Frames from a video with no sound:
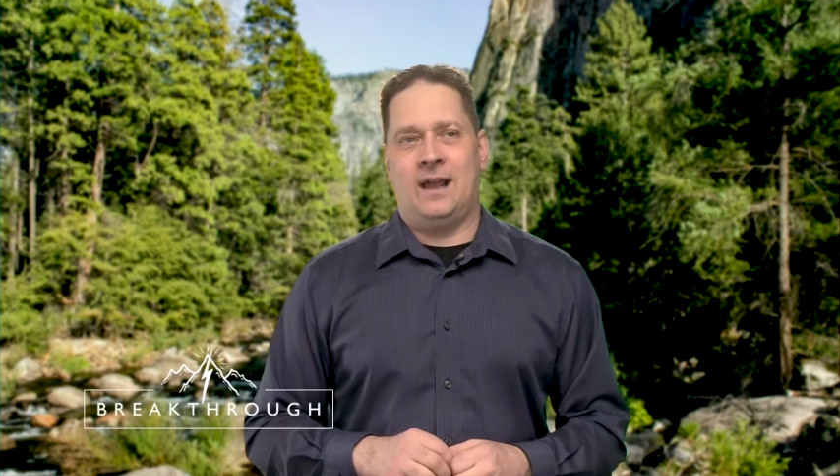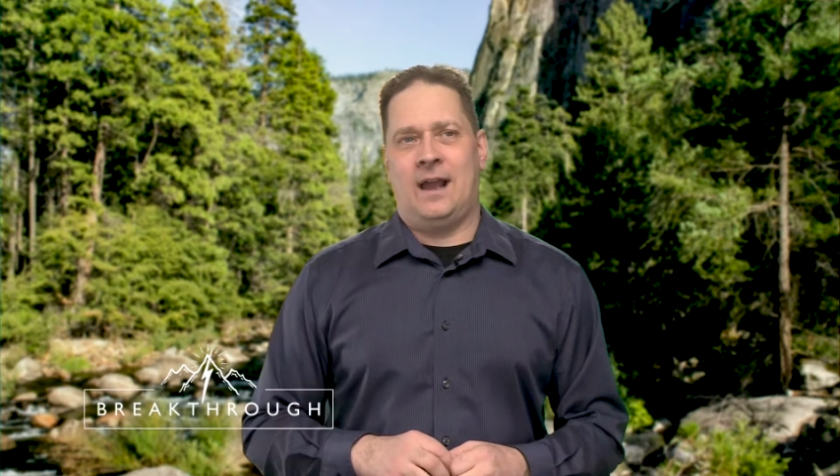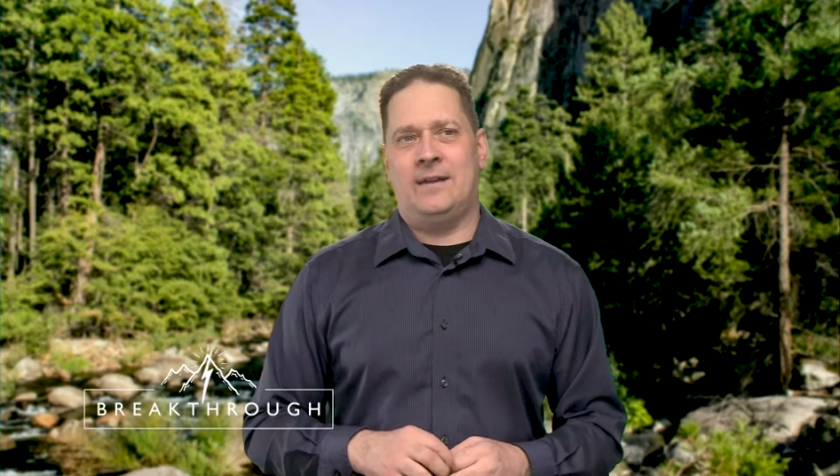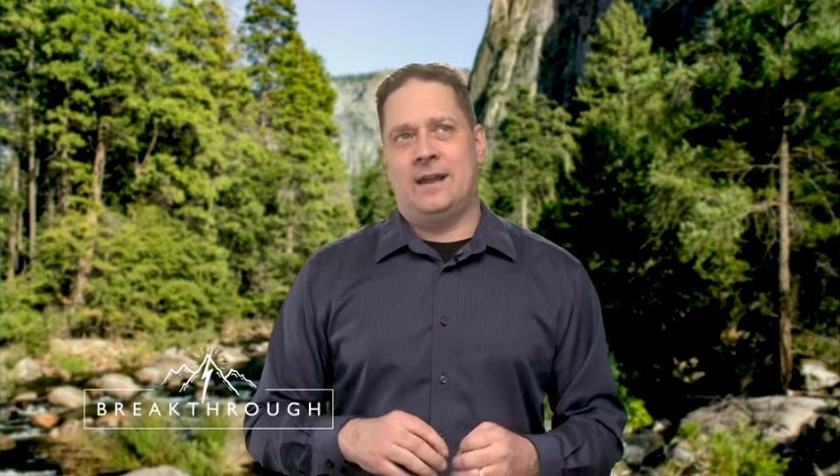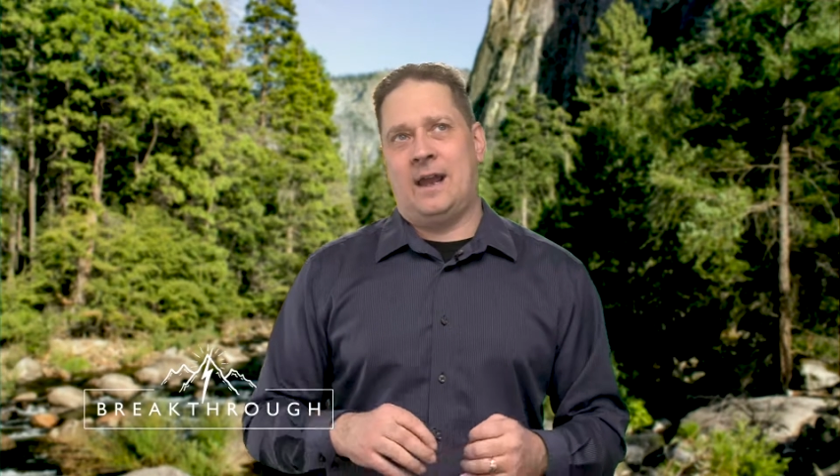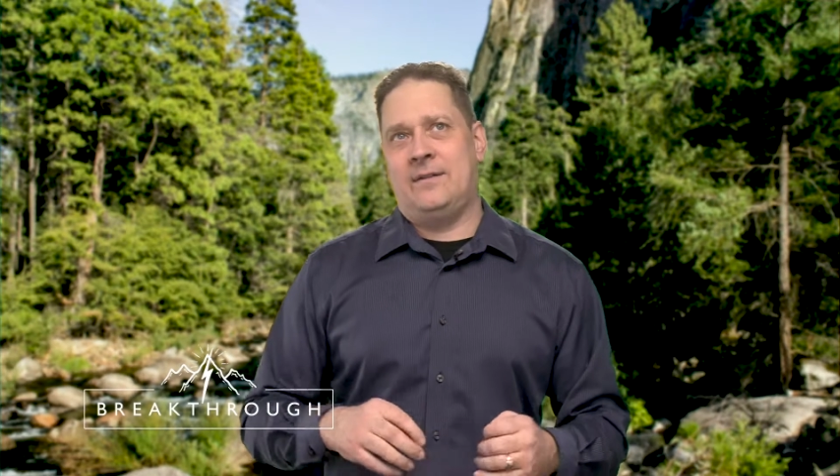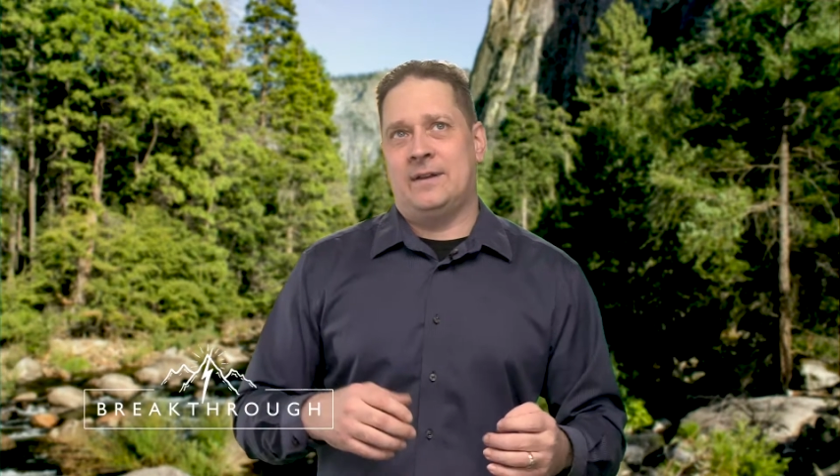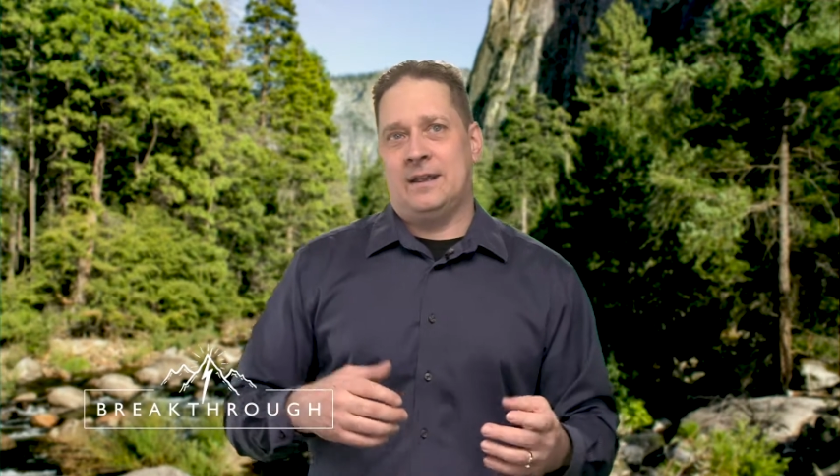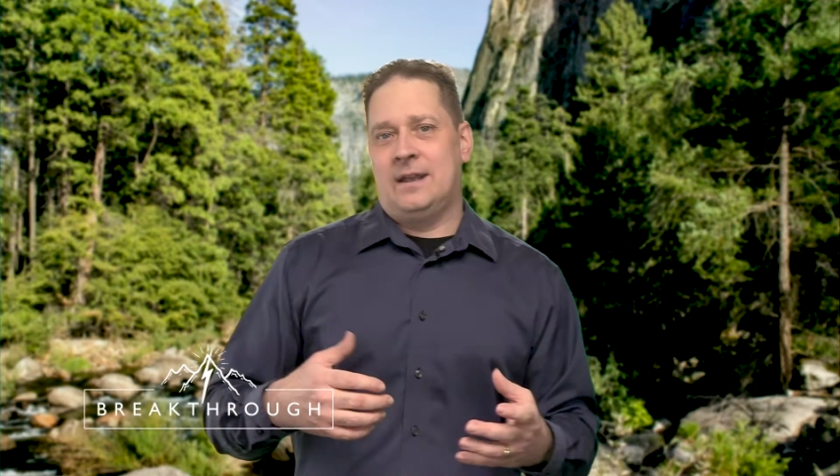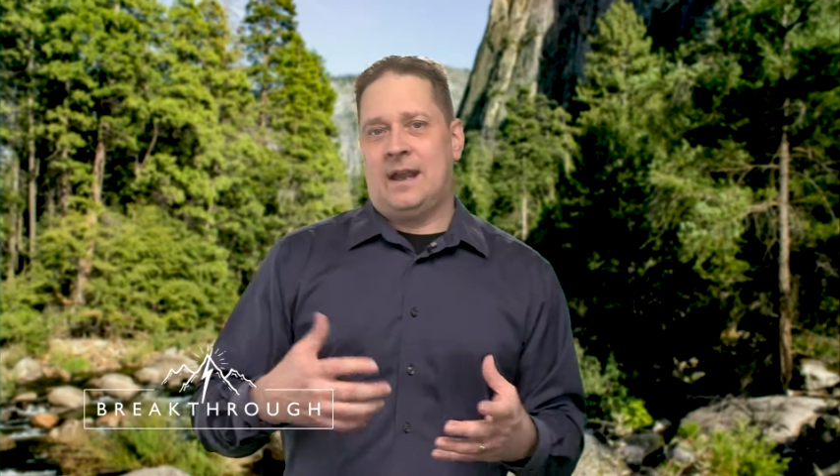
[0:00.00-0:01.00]

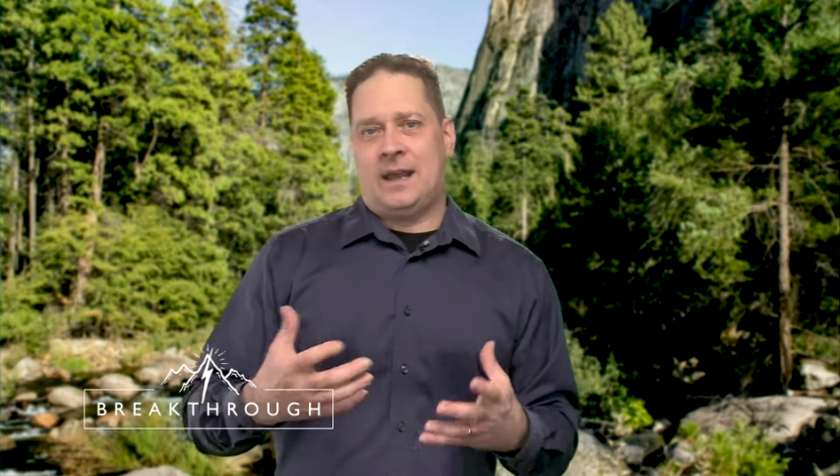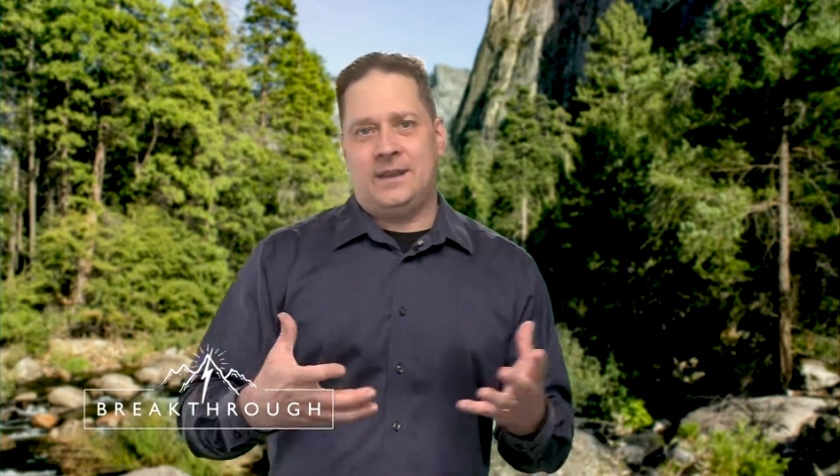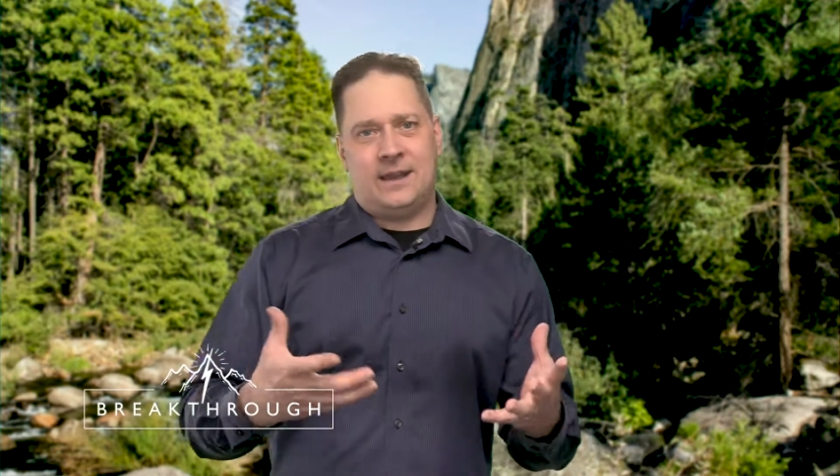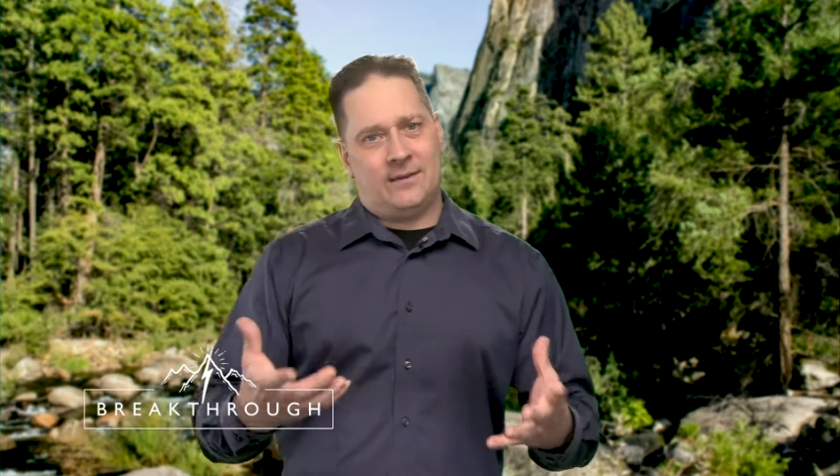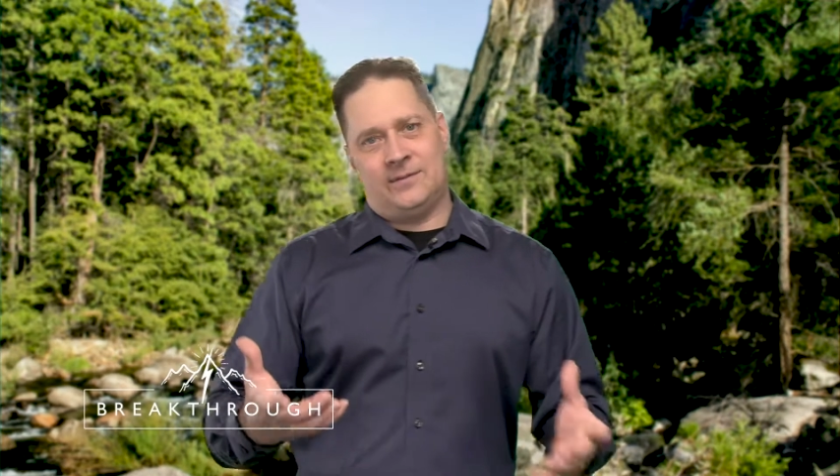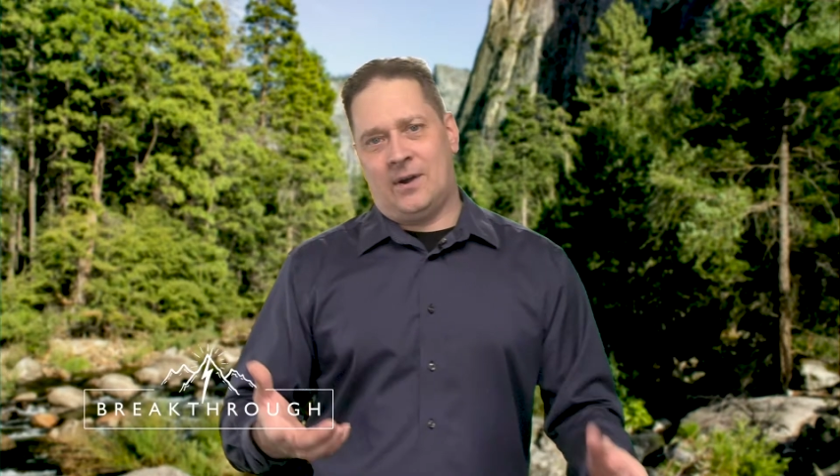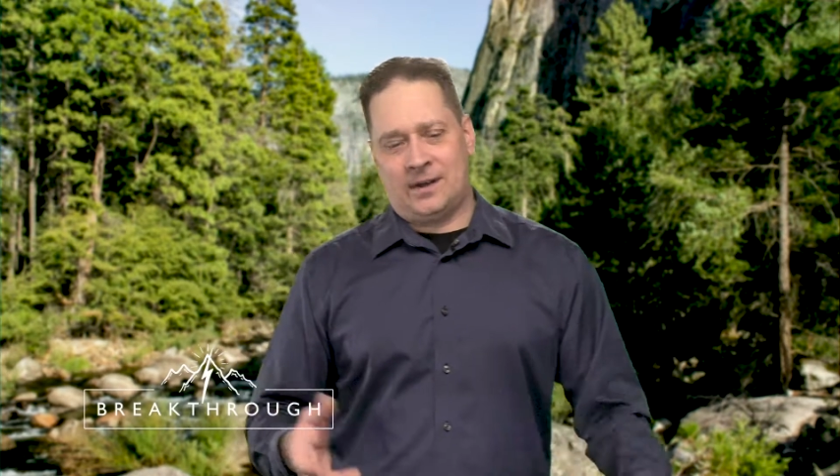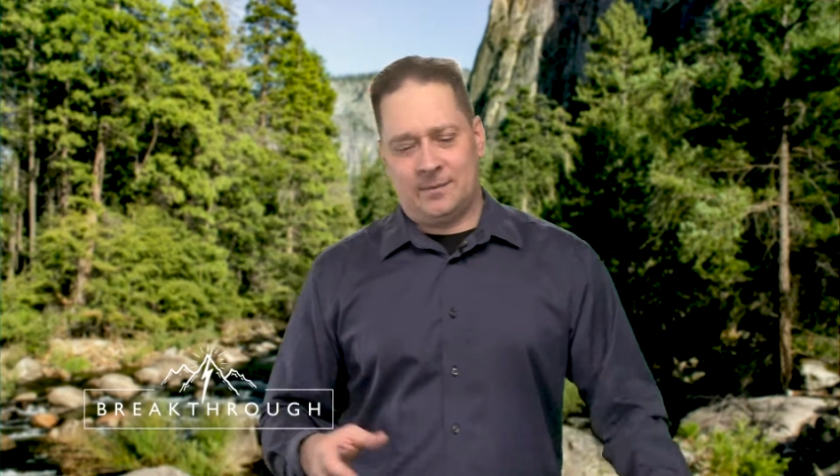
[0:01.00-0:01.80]
I think I've talked